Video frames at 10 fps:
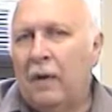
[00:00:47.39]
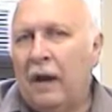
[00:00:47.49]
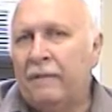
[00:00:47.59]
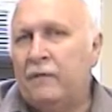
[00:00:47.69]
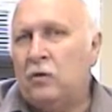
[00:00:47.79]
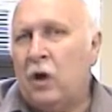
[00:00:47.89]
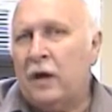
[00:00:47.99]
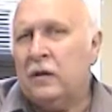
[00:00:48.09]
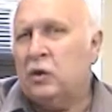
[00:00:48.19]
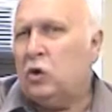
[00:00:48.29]
I've
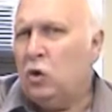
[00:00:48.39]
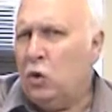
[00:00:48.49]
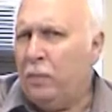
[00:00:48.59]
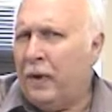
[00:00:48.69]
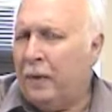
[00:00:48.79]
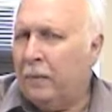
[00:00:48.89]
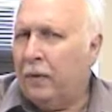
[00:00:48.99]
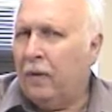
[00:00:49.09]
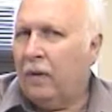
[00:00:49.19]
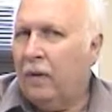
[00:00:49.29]
talked to two
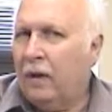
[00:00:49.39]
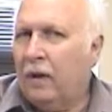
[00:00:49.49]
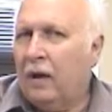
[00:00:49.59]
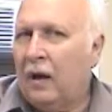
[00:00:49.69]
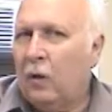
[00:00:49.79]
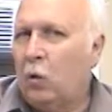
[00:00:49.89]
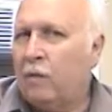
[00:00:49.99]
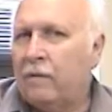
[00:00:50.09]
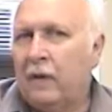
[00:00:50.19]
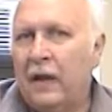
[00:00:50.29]
people uh, who
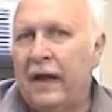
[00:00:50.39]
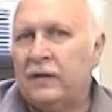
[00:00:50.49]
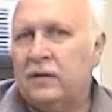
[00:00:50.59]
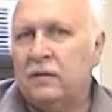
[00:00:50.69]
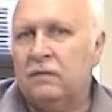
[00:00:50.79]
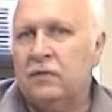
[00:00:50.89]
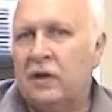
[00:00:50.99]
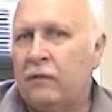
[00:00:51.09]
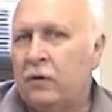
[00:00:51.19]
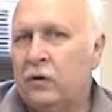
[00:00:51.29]
over the last
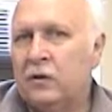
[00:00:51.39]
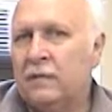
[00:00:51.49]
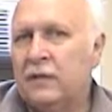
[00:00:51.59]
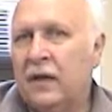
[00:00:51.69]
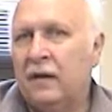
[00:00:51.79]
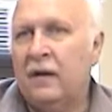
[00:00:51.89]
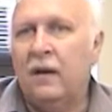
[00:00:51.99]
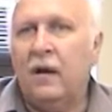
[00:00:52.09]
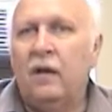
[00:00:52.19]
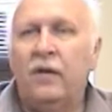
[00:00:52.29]
several years have said
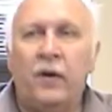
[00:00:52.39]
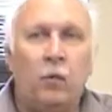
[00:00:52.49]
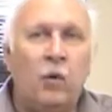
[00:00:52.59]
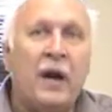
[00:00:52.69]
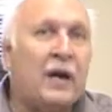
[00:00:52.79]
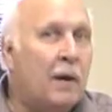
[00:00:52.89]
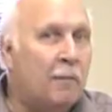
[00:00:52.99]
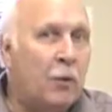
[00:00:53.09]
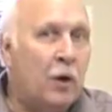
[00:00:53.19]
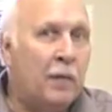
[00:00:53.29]
they're writing a
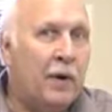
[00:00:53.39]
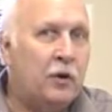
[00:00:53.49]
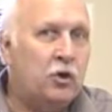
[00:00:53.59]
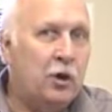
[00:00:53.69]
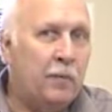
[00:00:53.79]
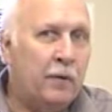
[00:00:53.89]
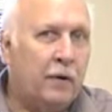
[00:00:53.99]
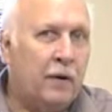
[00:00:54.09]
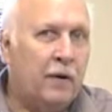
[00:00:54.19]
book about Schiebler.